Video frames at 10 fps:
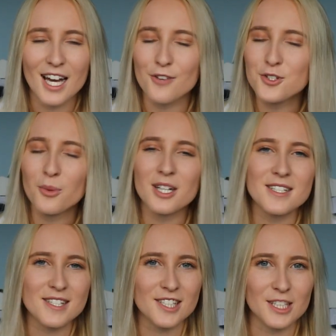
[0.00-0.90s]
If you want
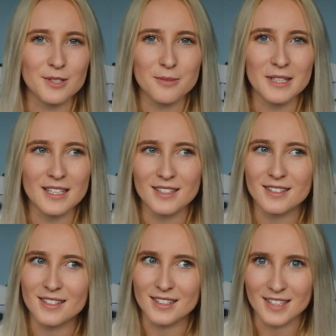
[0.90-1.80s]
to disagree with me,
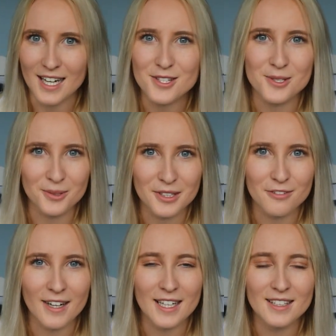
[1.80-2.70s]
that's totally
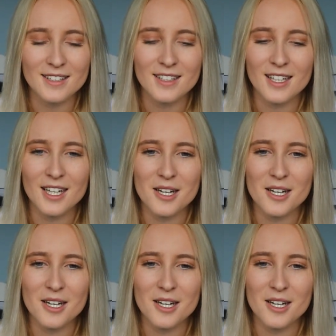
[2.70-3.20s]
fine,